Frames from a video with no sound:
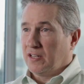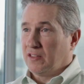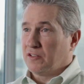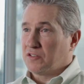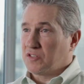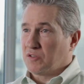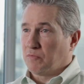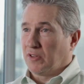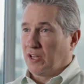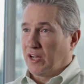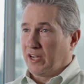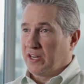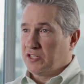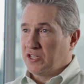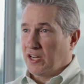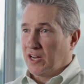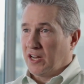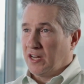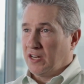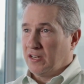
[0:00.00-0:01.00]
in the supply
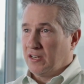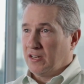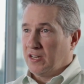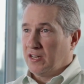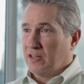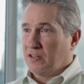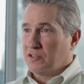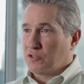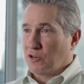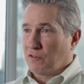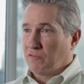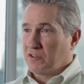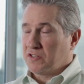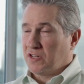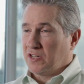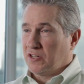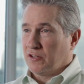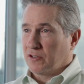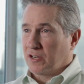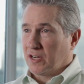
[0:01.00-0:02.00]
chain in
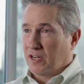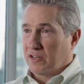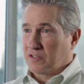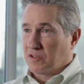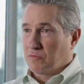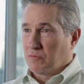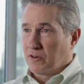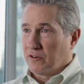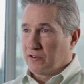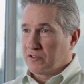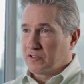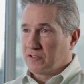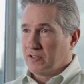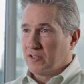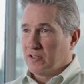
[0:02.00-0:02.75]
servicing your customers.